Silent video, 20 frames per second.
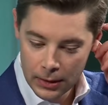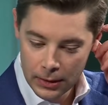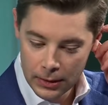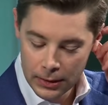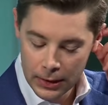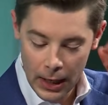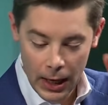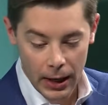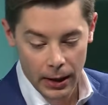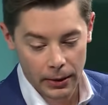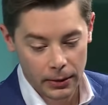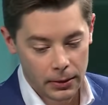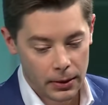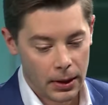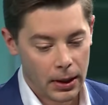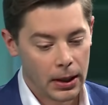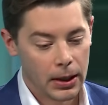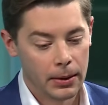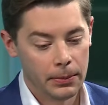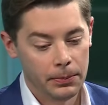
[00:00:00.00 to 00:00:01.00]
Yeah.
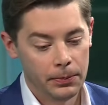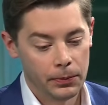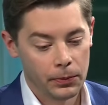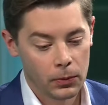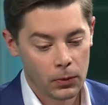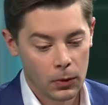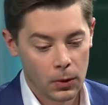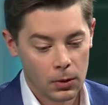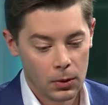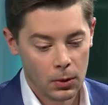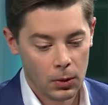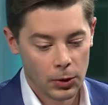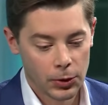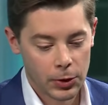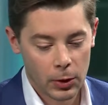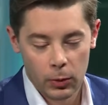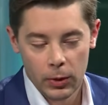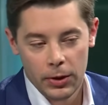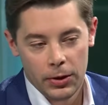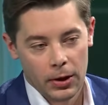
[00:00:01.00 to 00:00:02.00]
Um,
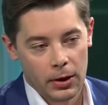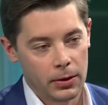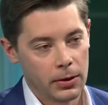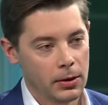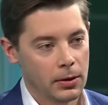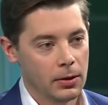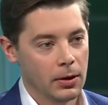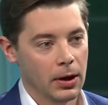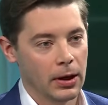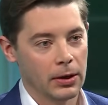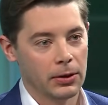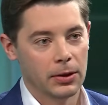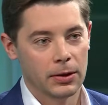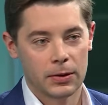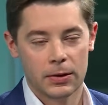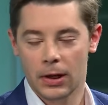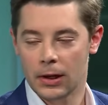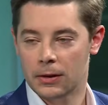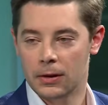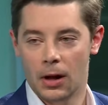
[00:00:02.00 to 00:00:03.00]
so we think that like this
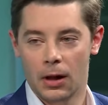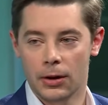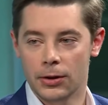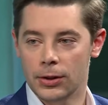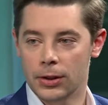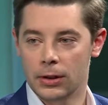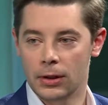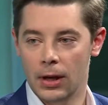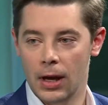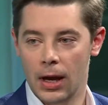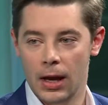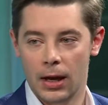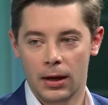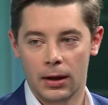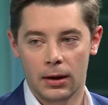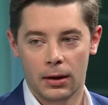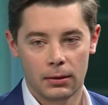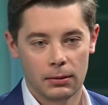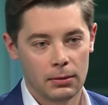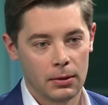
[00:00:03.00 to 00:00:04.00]
technology,
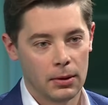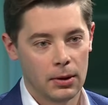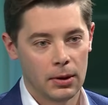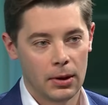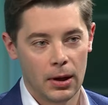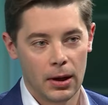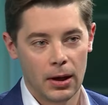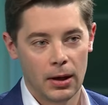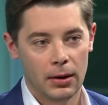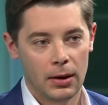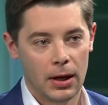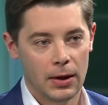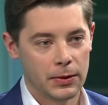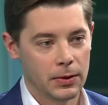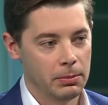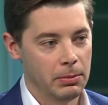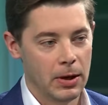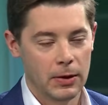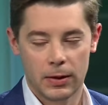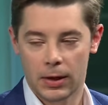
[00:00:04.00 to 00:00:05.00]
A, uh, has
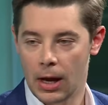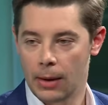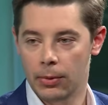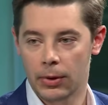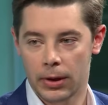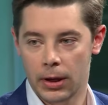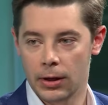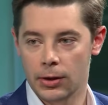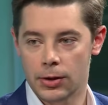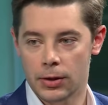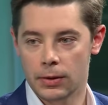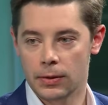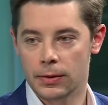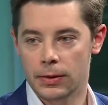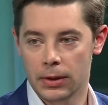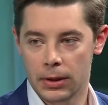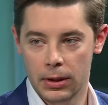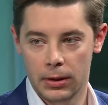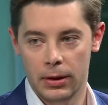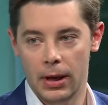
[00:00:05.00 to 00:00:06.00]
amazing
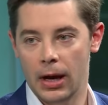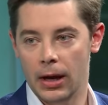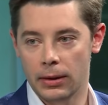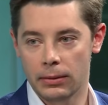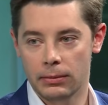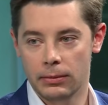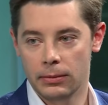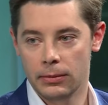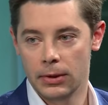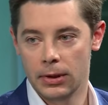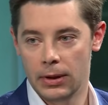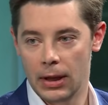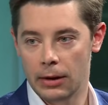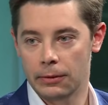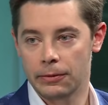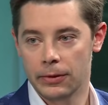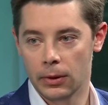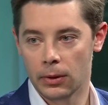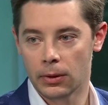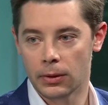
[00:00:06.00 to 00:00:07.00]
applications in that, in that
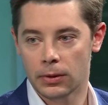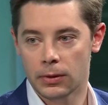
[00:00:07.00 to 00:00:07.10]
field.